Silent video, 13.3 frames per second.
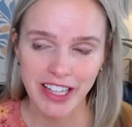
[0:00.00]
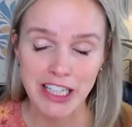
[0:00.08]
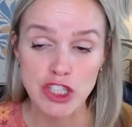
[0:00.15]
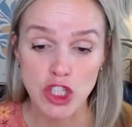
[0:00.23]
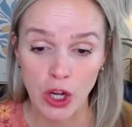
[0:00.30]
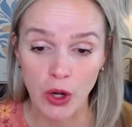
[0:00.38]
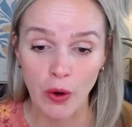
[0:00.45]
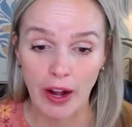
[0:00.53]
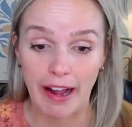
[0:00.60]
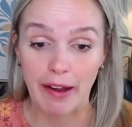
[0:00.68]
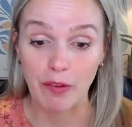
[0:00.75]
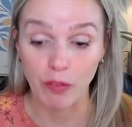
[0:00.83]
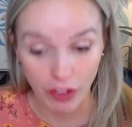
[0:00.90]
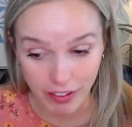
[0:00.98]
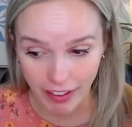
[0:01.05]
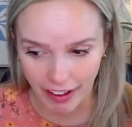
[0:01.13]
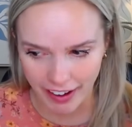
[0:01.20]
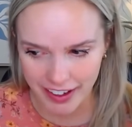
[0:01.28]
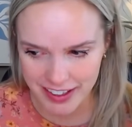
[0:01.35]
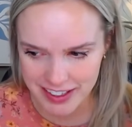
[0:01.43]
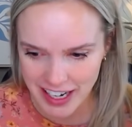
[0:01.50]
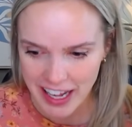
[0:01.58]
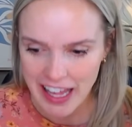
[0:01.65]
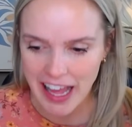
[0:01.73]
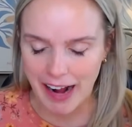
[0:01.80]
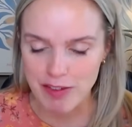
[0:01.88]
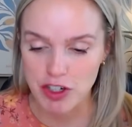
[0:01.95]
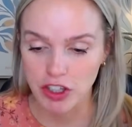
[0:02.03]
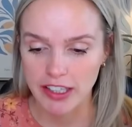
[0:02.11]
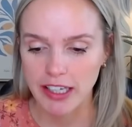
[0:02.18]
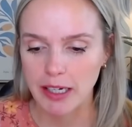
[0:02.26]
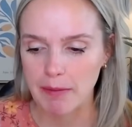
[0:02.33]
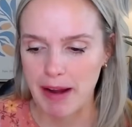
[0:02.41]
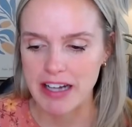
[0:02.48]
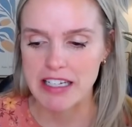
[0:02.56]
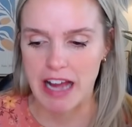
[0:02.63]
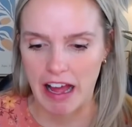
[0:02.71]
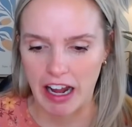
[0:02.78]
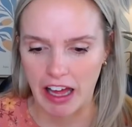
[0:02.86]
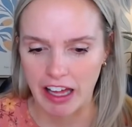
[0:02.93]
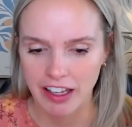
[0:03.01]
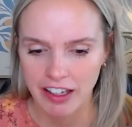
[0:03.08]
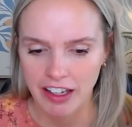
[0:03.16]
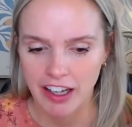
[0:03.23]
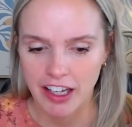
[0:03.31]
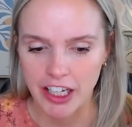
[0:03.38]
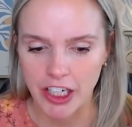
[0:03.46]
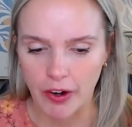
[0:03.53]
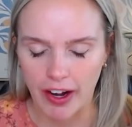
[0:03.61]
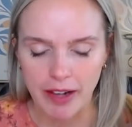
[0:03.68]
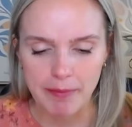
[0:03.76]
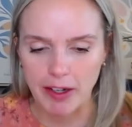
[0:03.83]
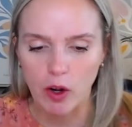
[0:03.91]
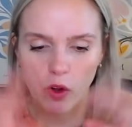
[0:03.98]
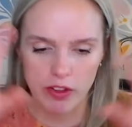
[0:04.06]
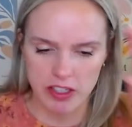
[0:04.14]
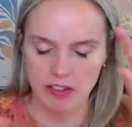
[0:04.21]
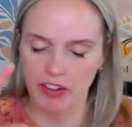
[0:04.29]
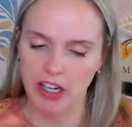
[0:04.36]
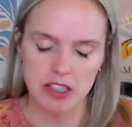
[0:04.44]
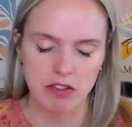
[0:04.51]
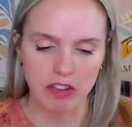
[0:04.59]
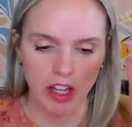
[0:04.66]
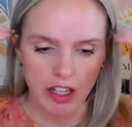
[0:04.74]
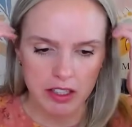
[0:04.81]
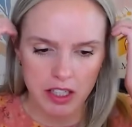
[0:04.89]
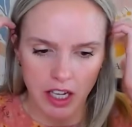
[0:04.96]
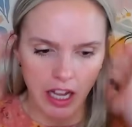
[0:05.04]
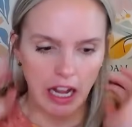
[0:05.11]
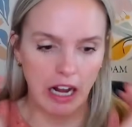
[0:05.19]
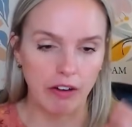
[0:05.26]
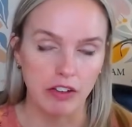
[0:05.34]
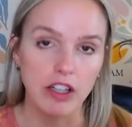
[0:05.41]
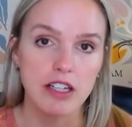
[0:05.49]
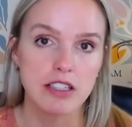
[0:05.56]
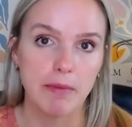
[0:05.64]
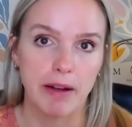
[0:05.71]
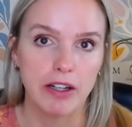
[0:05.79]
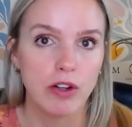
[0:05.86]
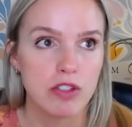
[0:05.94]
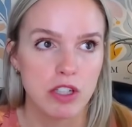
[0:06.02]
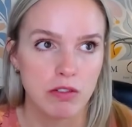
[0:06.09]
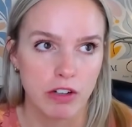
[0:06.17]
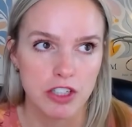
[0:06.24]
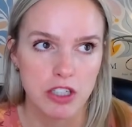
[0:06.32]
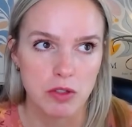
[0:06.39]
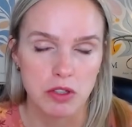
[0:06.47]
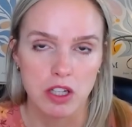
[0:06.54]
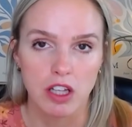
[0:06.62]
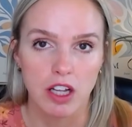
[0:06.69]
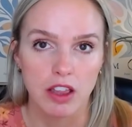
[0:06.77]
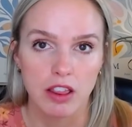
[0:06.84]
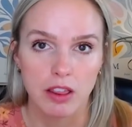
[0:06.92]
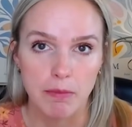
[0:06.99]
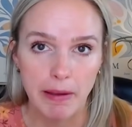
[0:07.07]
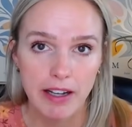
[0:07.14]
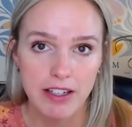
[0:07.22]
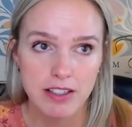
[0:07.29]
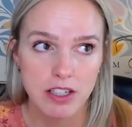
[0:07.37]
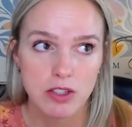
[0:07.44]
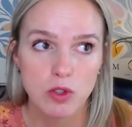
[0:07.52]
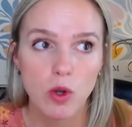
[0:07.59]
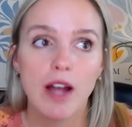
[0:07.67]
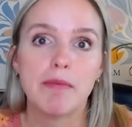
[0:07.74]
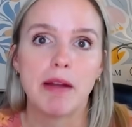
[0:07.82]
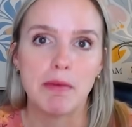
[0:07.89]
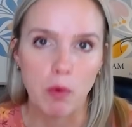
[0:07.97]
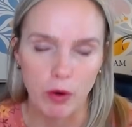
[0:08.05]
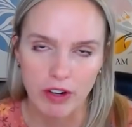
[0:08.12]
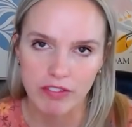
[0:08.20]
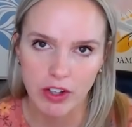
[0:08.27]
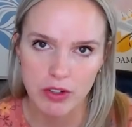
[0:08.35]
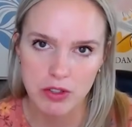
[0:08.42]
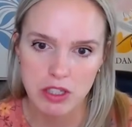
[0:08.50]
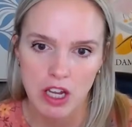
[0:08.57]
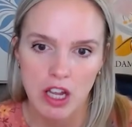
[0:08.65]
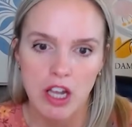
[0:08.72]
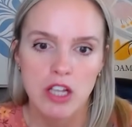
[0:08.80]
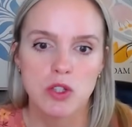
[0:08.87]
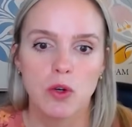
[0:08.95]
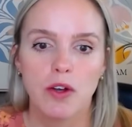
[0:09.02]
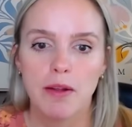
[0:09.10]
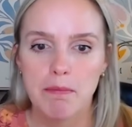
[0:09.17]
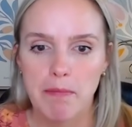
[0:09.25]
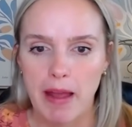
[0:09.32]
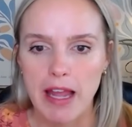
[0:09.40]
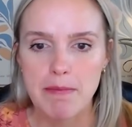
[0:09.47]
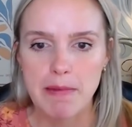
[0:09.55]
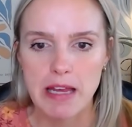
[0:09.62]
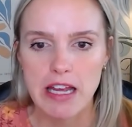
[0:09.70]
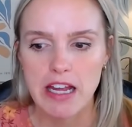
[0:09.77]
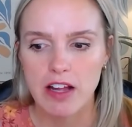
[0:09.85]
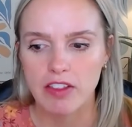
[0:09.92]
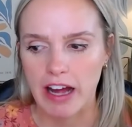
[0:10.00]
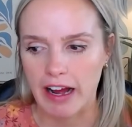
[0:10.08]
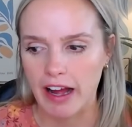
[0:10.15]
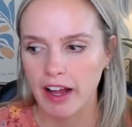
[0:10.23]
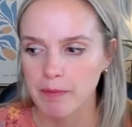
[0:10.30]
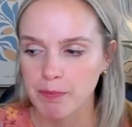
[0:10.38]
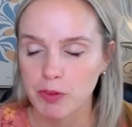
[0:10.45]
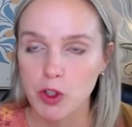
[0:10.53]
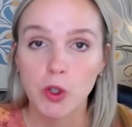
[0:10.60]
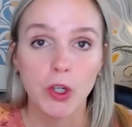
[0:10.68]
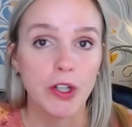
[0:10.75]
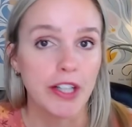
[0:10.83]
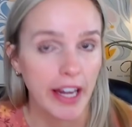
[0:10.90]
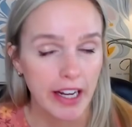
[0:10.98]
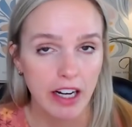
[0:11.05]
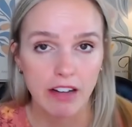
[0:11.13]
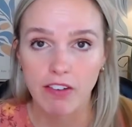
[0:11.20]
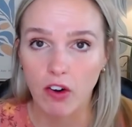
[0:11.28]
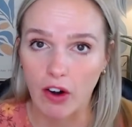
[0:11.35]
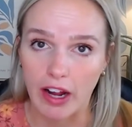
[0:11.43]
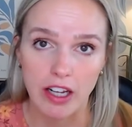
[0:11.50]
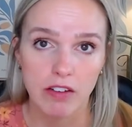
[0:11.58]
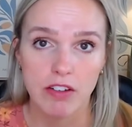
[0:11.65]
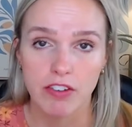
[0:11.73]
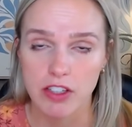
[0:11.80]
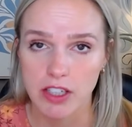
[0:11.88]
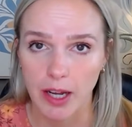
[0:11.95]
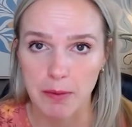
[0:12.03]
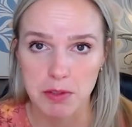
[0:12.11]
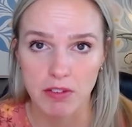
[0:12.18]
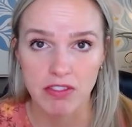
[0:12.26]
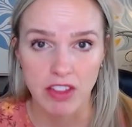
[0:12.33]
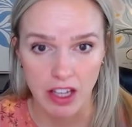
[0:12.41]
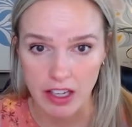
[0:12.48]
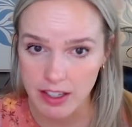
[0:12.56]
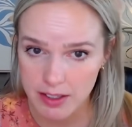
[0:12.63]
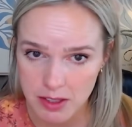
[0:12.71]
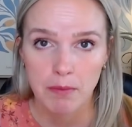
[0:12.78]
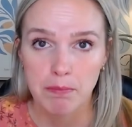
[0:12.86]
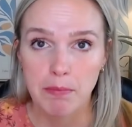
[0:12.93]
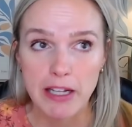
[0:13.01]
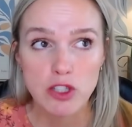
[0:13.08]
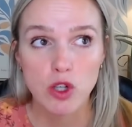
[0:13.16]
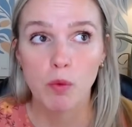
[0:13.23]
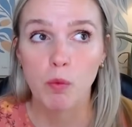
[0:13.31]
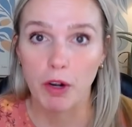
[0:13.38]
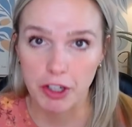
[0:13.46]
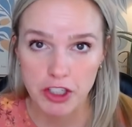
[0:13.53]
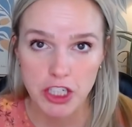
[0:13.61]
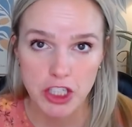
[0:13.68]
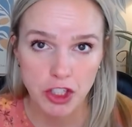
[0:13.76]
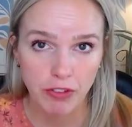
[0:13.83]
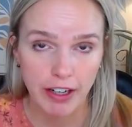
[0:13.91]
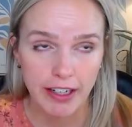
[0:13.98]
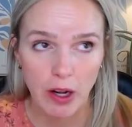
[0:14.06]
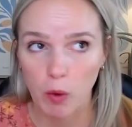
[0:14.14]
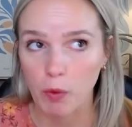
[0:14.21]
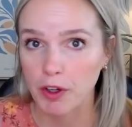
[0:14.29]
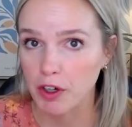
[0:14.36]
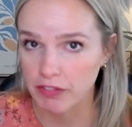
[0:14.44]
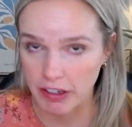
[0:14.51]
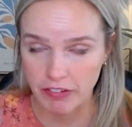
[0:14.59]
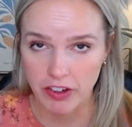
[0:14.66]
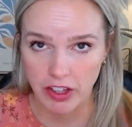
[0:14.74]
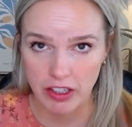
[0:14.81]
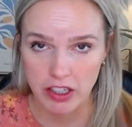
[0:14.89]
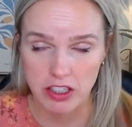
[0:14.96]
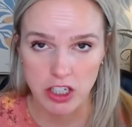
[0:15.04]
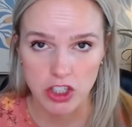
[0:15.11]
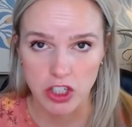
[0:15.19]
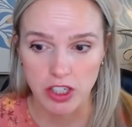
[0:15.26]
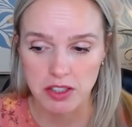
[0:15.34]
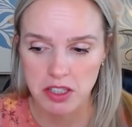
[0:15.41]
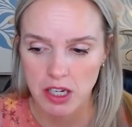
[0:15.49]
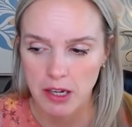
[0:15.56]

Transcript: And so I realized after looking at my data, I had made all these different kinds of things. I realized that my notes and worksheets were selling the best, so I made more of those. So it may be that you create a variety of different types of things based on what you're teaching right now or what your favorite thing to teach is.